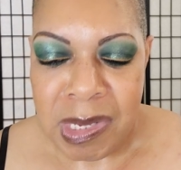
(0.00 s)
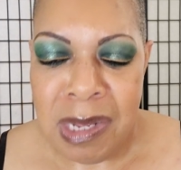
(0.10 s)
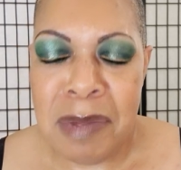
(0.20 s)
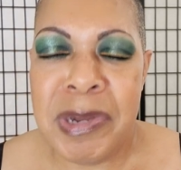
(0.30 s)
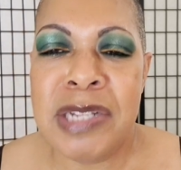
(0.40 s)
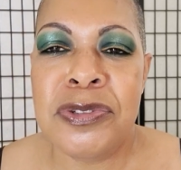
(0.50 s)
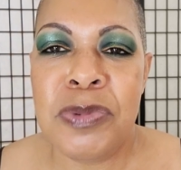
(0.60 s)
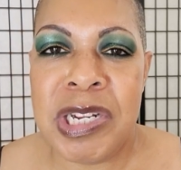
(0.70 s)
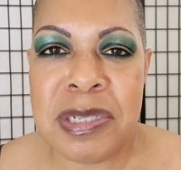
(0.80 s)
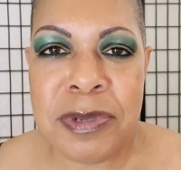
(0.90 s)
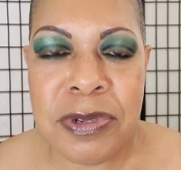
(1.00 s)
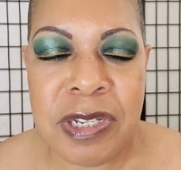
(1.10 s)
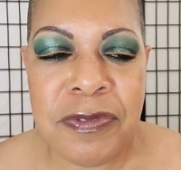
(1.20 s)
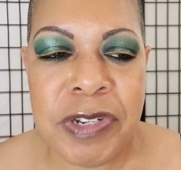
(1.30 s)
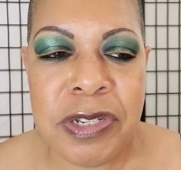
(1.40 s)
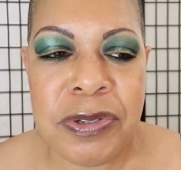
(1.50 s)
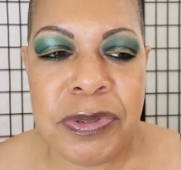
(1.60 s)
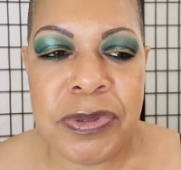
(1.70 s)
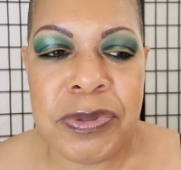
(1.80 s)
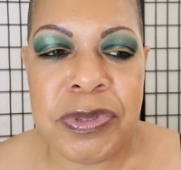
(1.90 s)
um, but I do watch some cooking
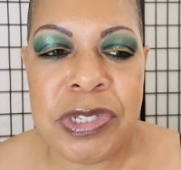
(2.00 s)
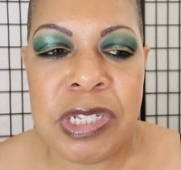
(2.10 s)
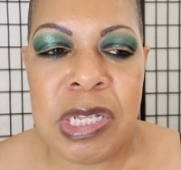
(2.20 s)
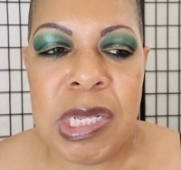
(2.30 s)
videos.